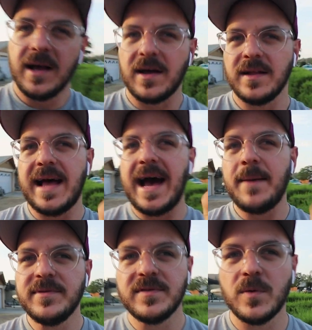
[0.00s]

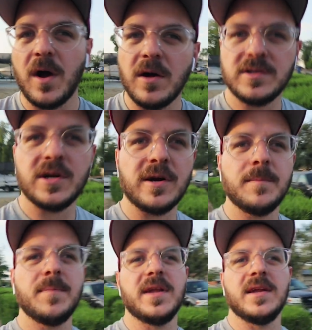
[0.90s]
Collab is the wrong
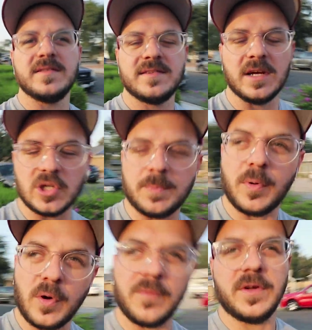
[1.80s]
term, but it is such a
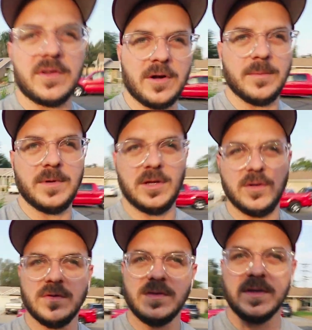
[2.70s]
perfect term to
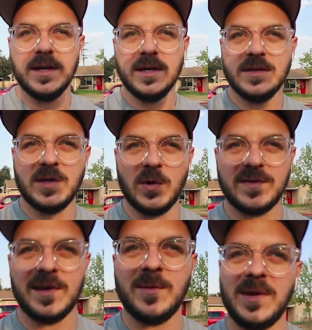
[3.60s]
use. So
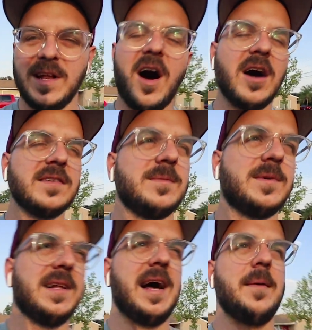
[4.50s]
it's gonna be an
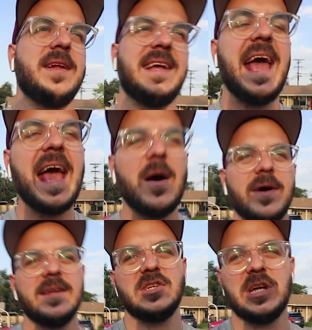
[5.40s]
awesome collab that I can't
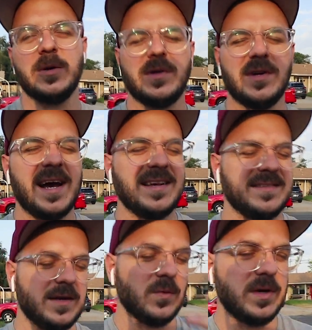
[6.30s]
wait to share with you
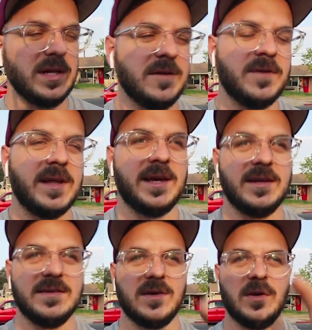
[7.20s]
guys, and I really feel like
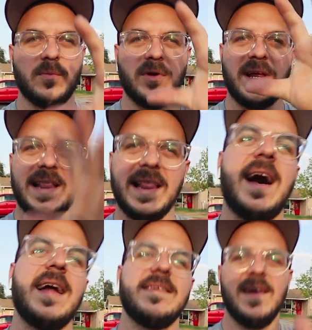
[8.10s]
it is going to bring a
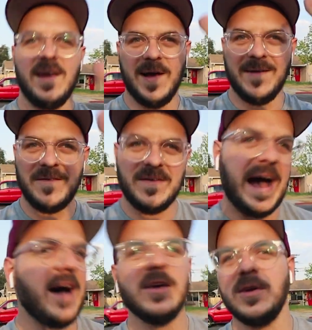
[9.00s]
lot of
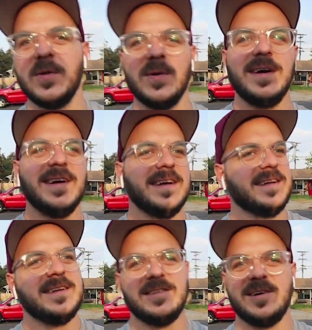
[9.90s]
value
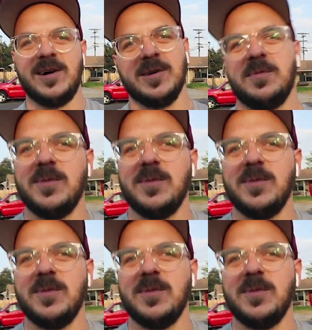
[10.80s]
to all you